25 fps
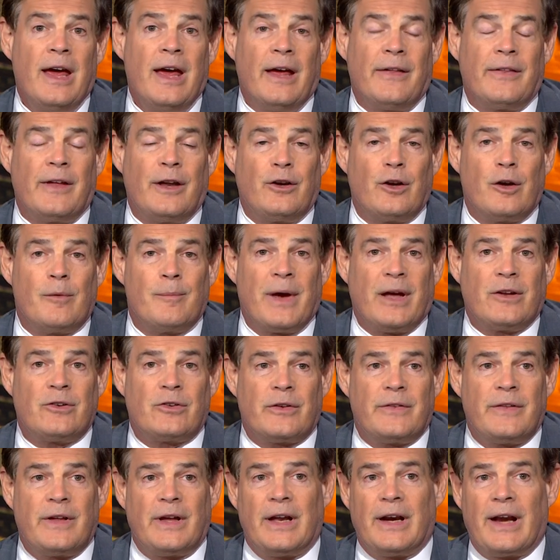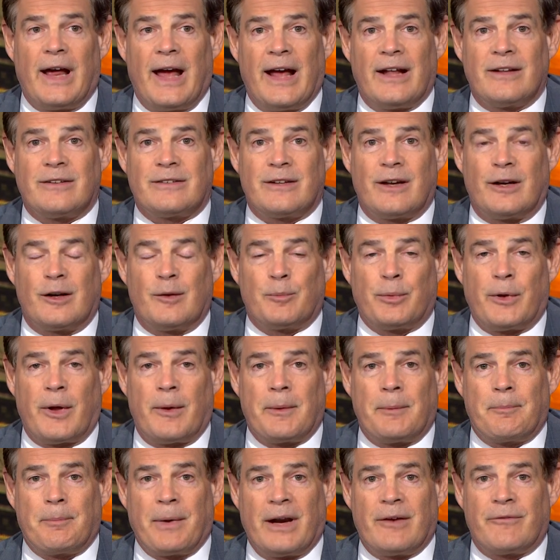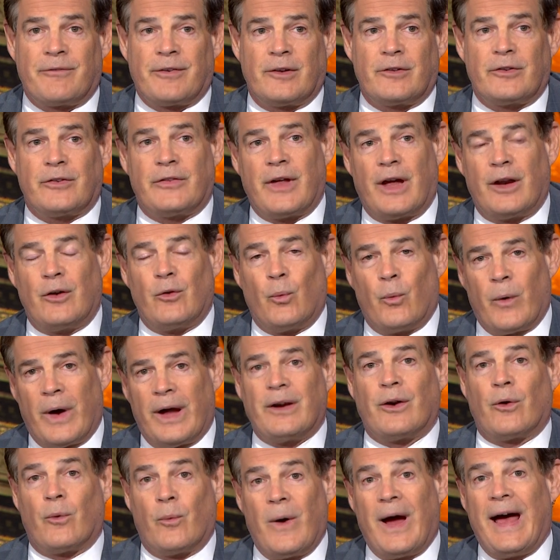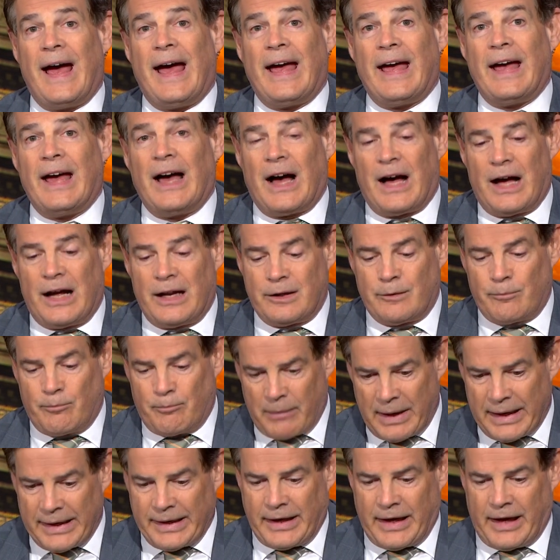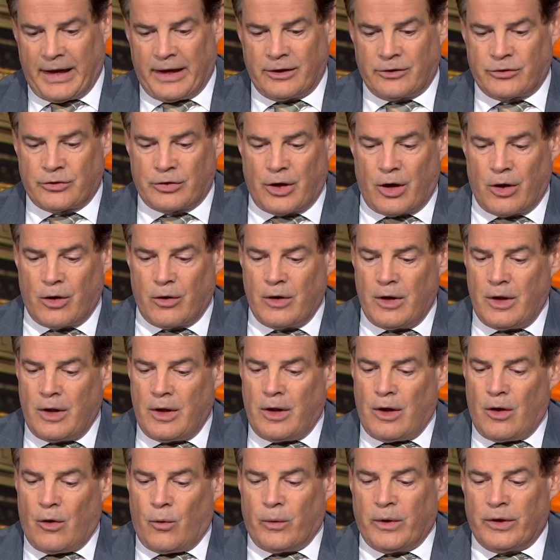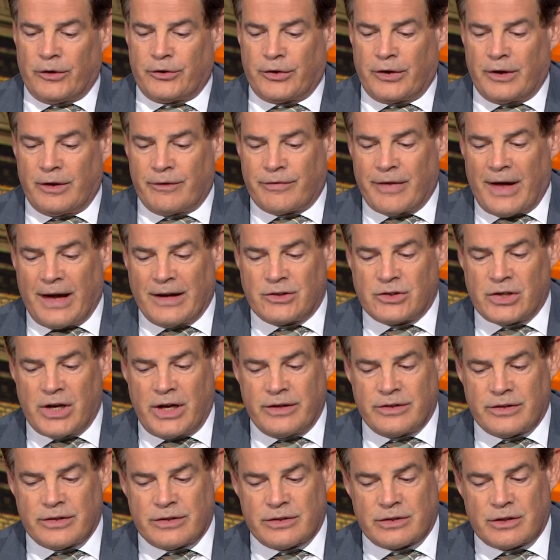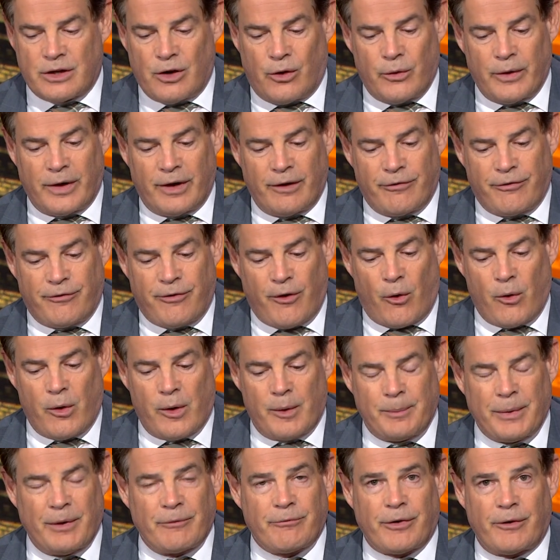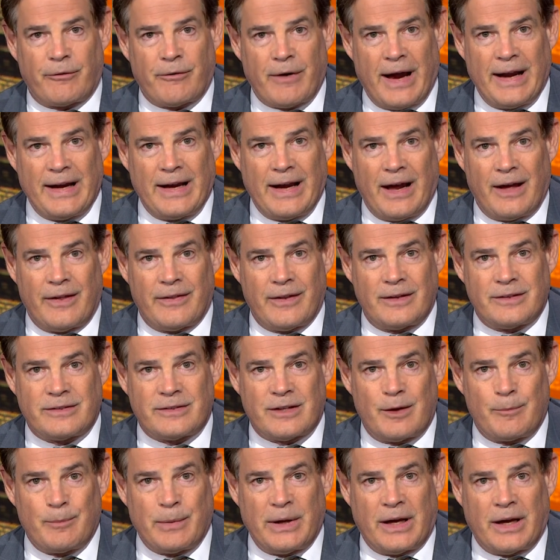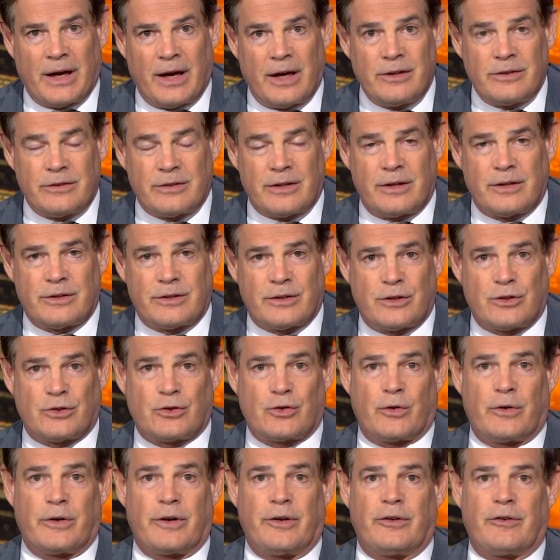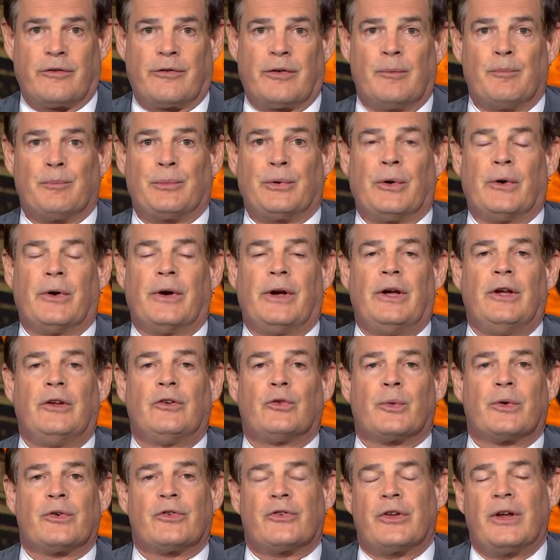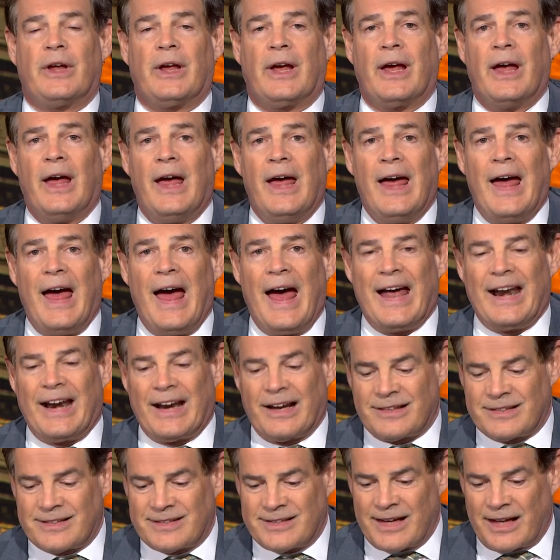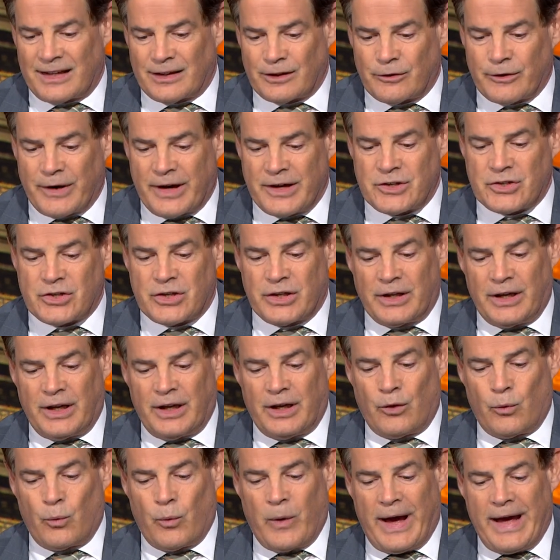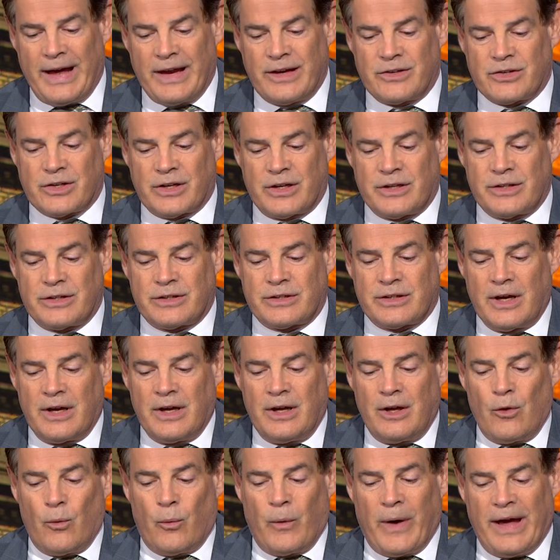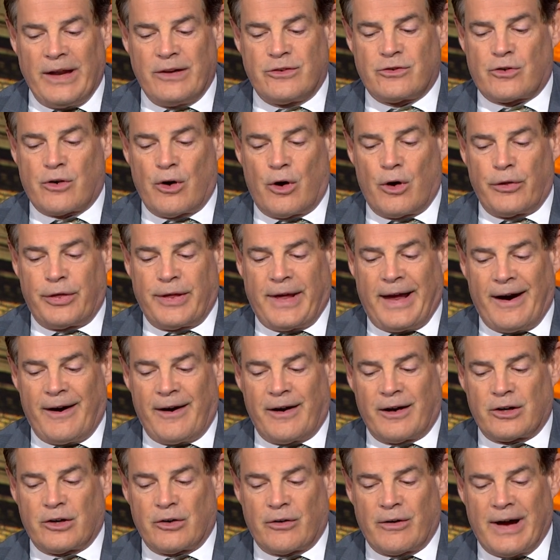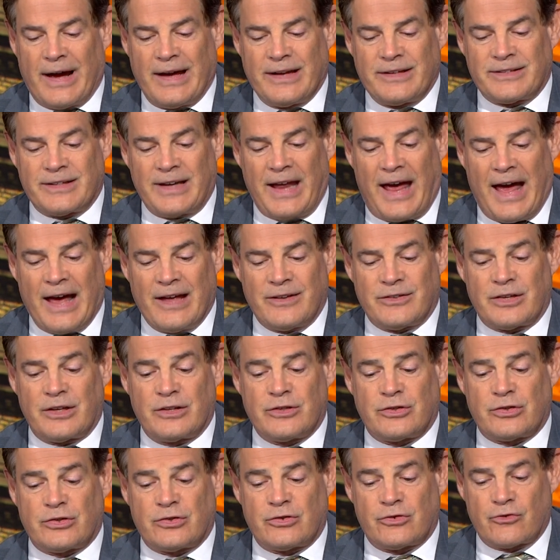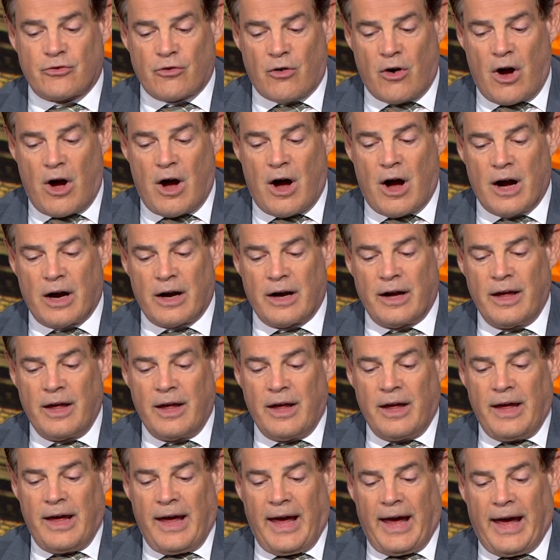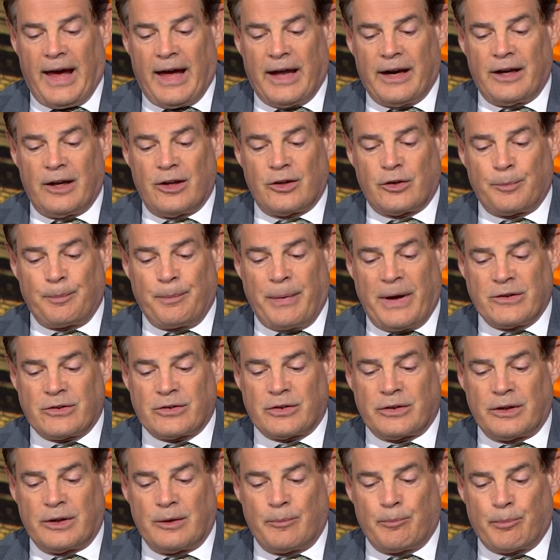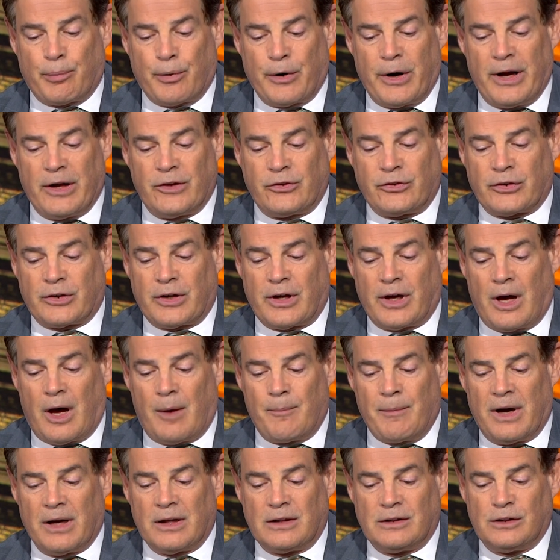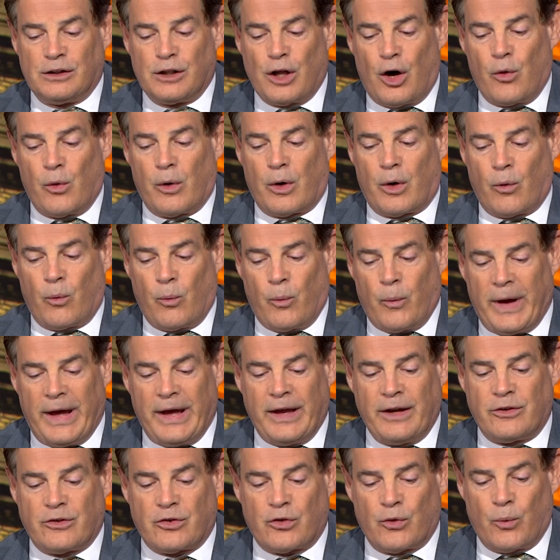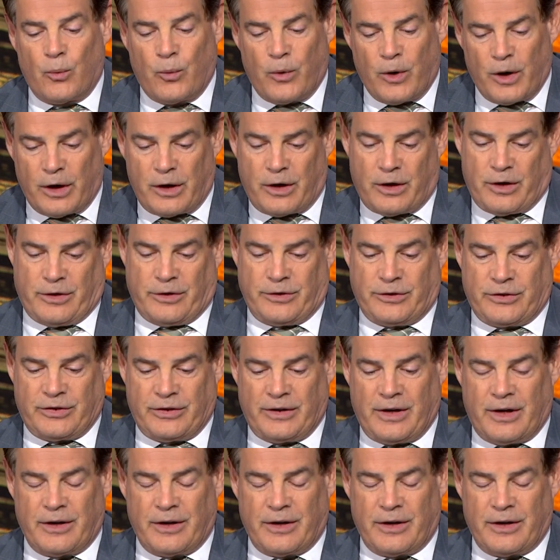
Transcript: And they do mention the enhanced unemployment benefits that went away on Monday. So we'll see if that changes going forward. But for right now, they say because there's a shortage of employees, we're seeing an acceleration in wages, wage growth characterized as strong and especially brisk among lower wage workers.